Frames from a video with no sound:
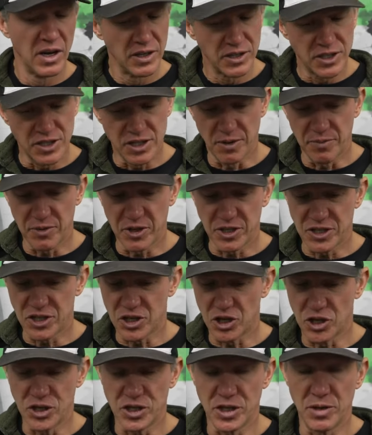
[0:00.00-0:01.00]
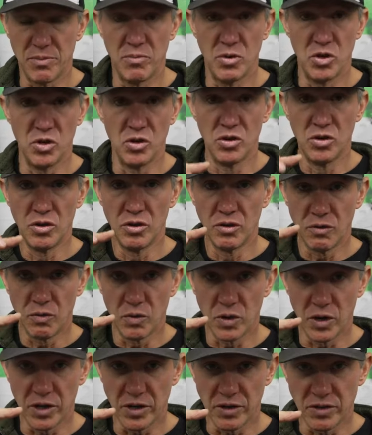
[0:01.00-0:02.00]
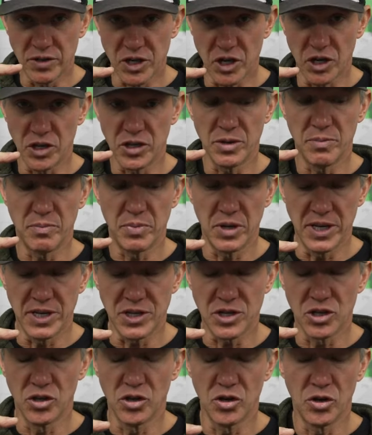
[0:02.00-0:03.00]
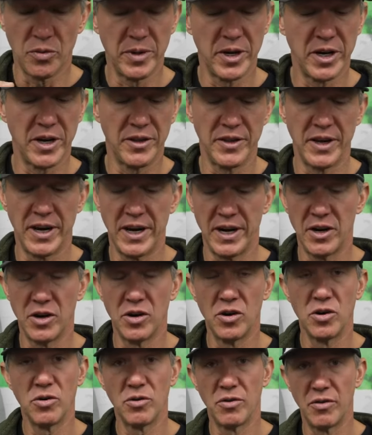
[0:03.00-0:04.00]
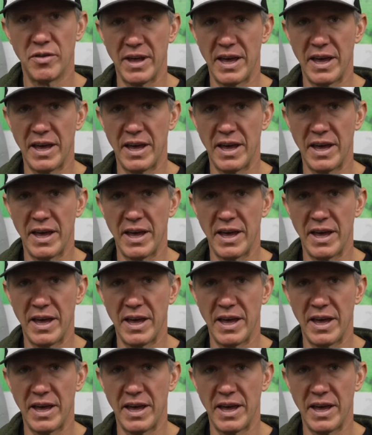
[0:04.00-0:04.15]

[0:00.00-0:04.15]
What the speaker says: something starts to move where you start to pinch a little bit on the arrow,